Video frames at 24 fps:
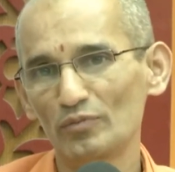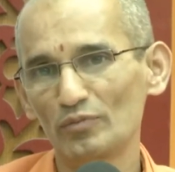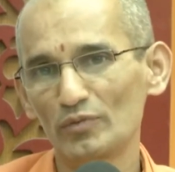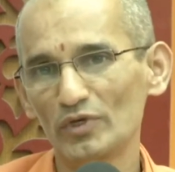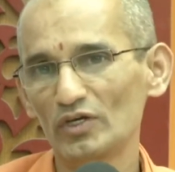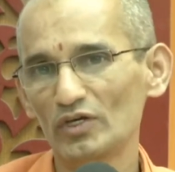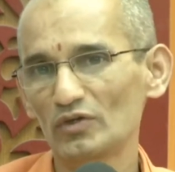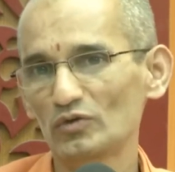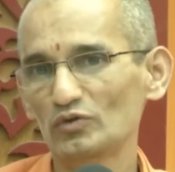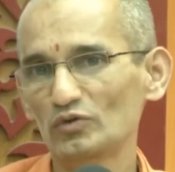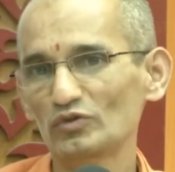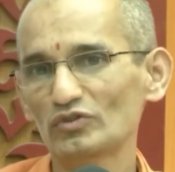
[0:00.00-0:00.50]

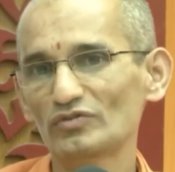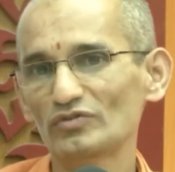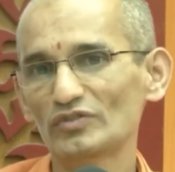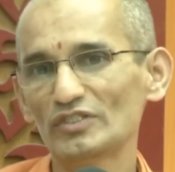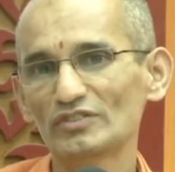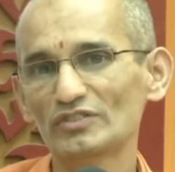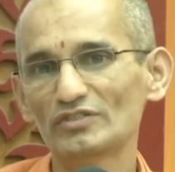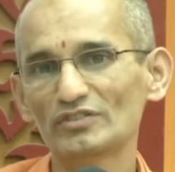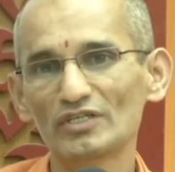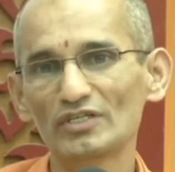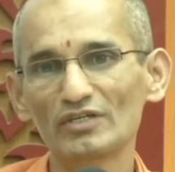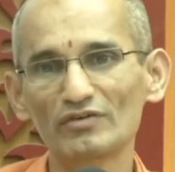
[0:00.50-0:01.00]
Make use of
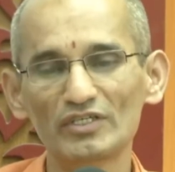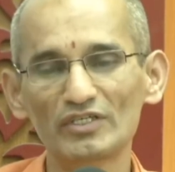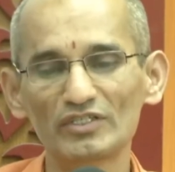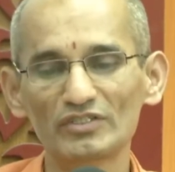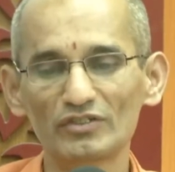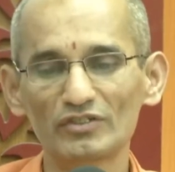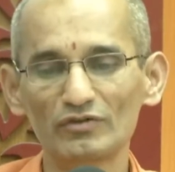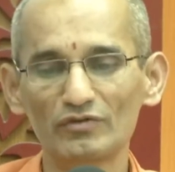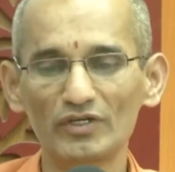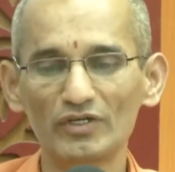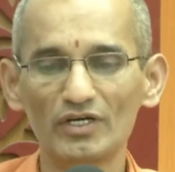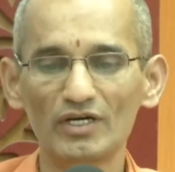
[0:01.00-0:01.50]
these
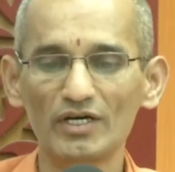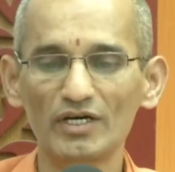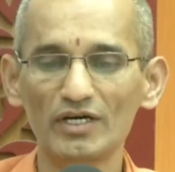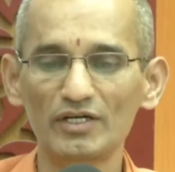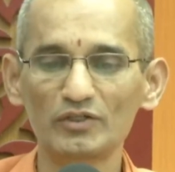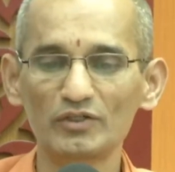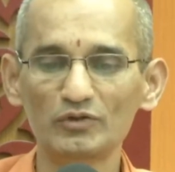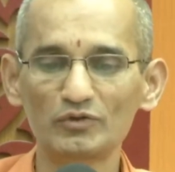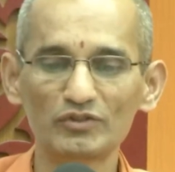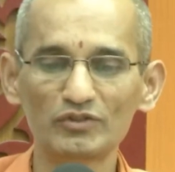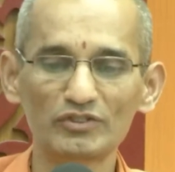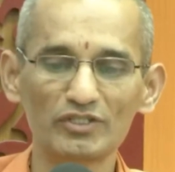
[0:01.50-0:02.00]
servants. We are
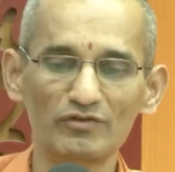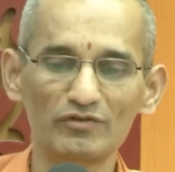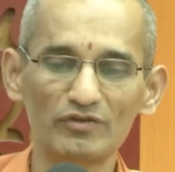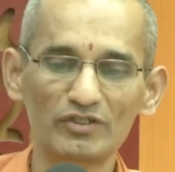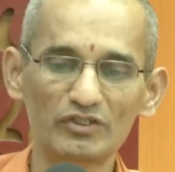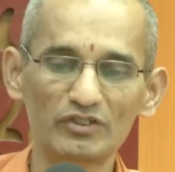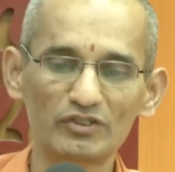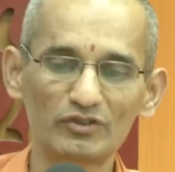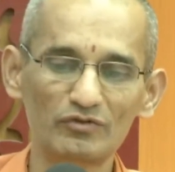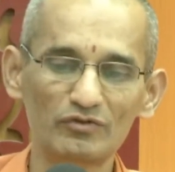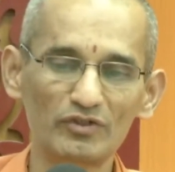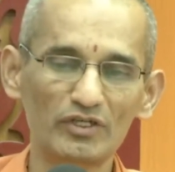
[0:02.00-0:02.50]
at your
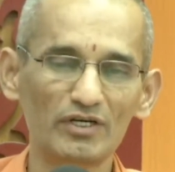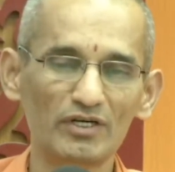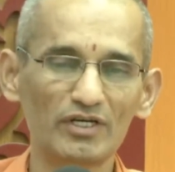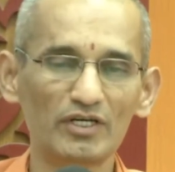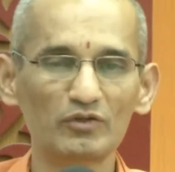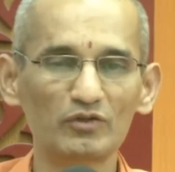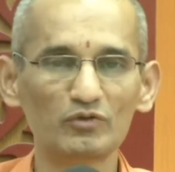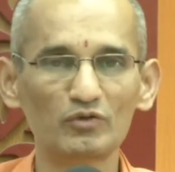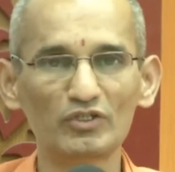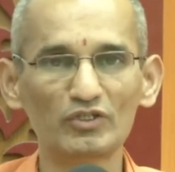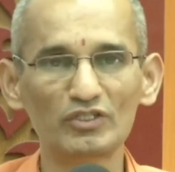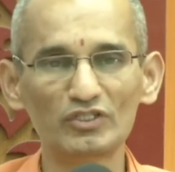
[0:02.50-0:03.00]
service. We are
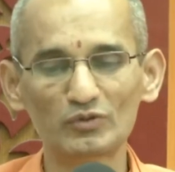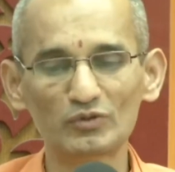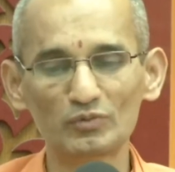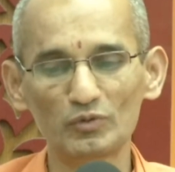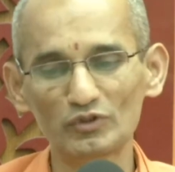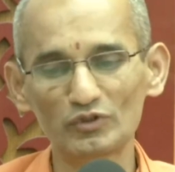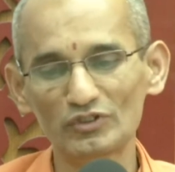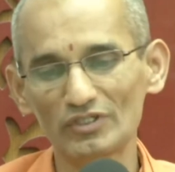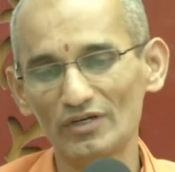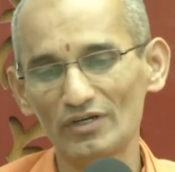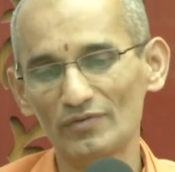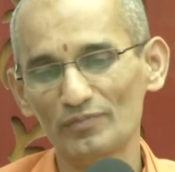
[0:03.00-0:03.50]
at your
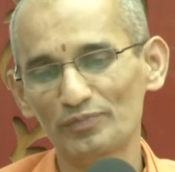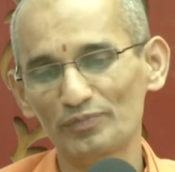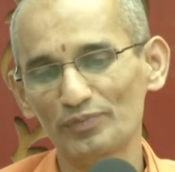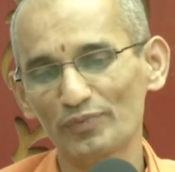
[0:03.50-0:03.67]
disposal.